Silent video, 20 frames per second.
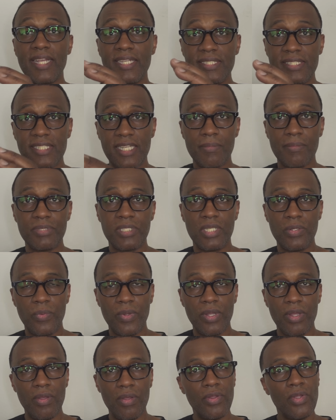exceptionally
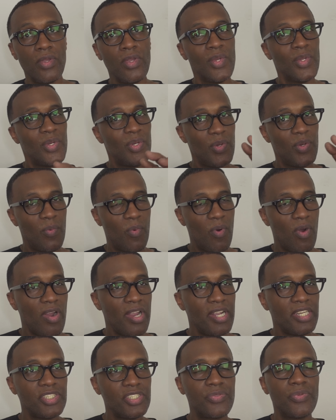well.
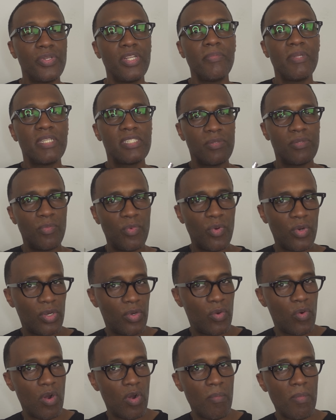Noir Extreme is a more
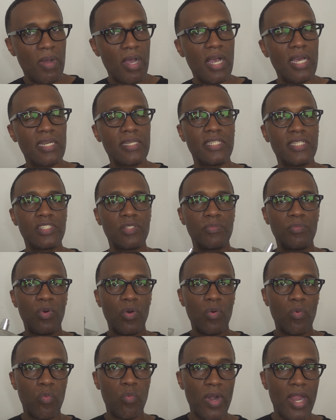gourmand, it's a
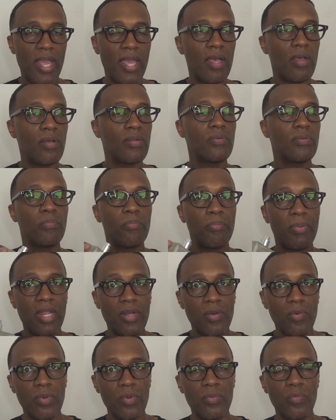more round,
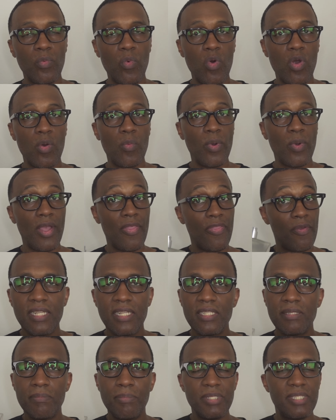better when warm weather,
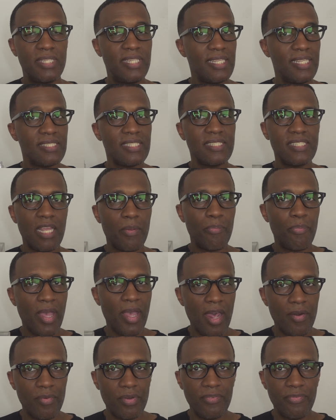but this is that
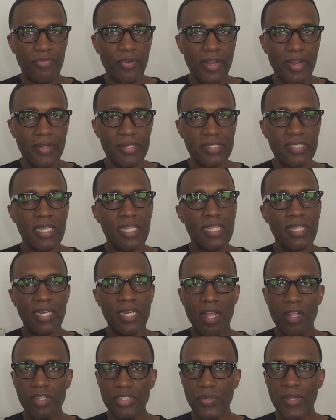powdery fragrance.
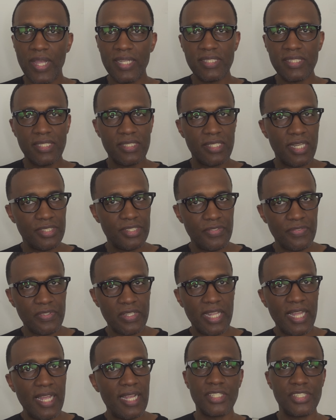It also has a touch of
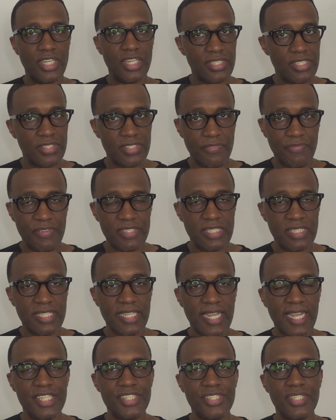class, touch of
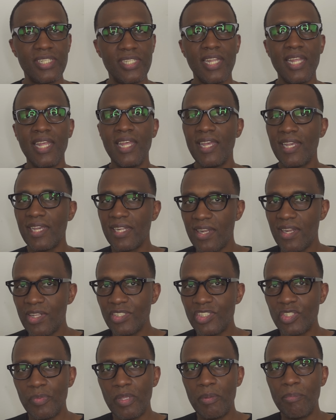sophistication, can
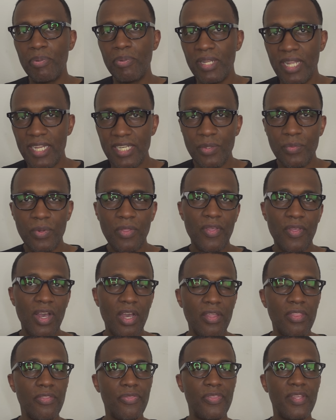also be blended with
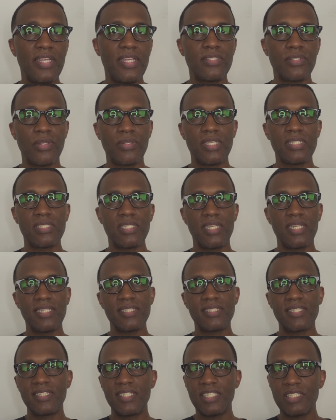other things on this
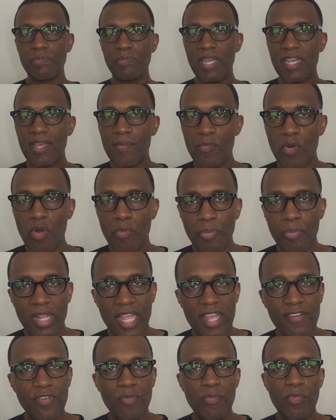list to just make it more
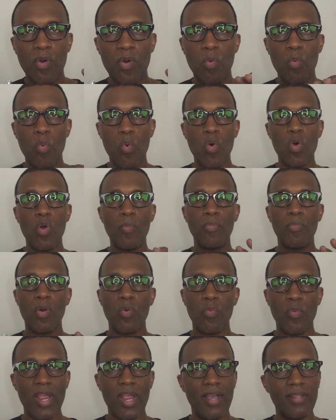playful, more warm,
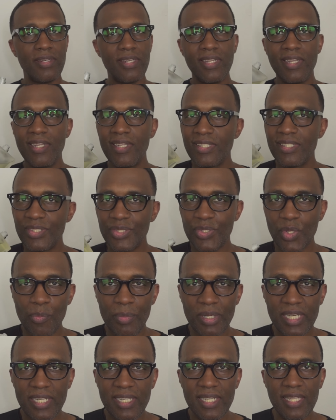more rounded. So
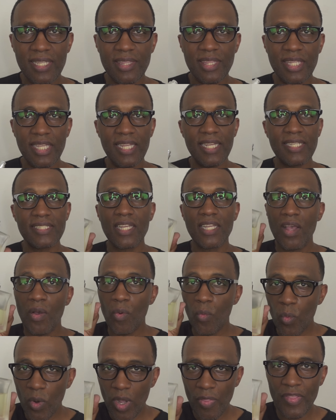many good things.
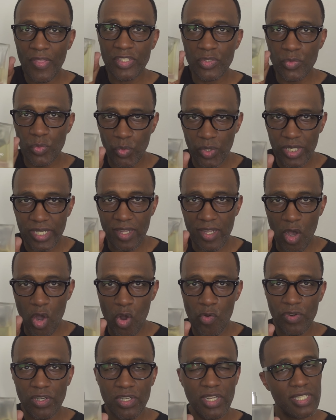One that's really
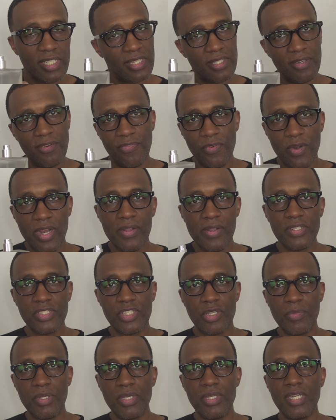overlooked in the fragrance
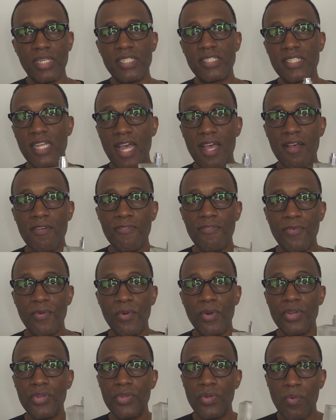community, Tom
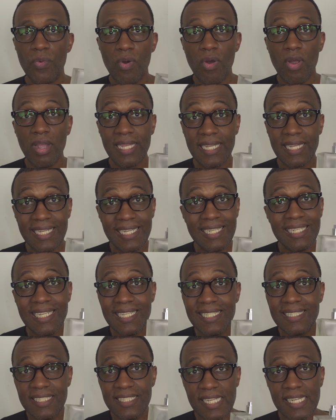Ford Noir
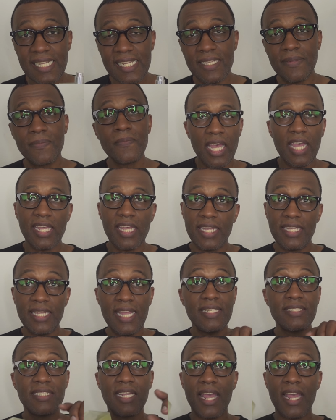EDT.
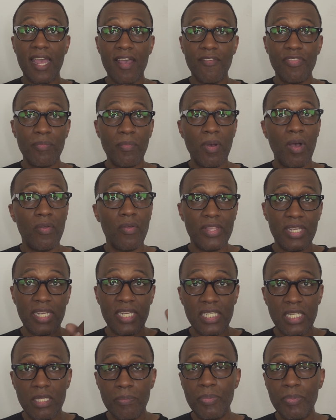Yes, I have them all, the
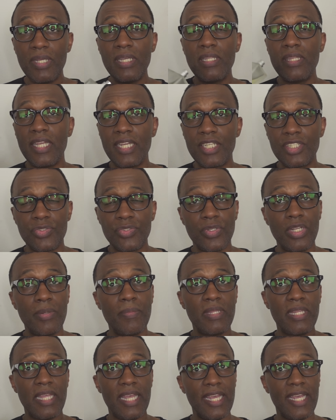EDP, the
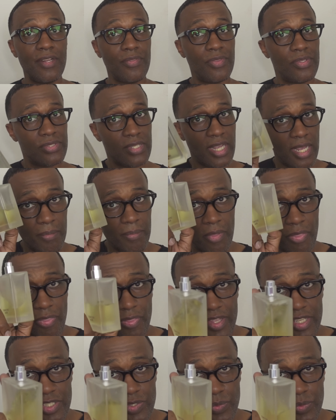Extreme, and the Anthracite, but
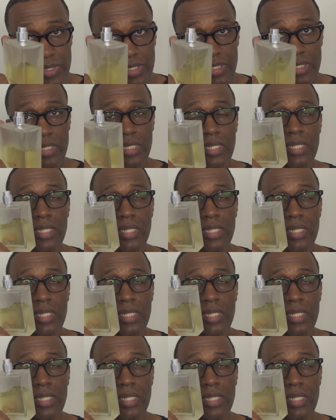this one?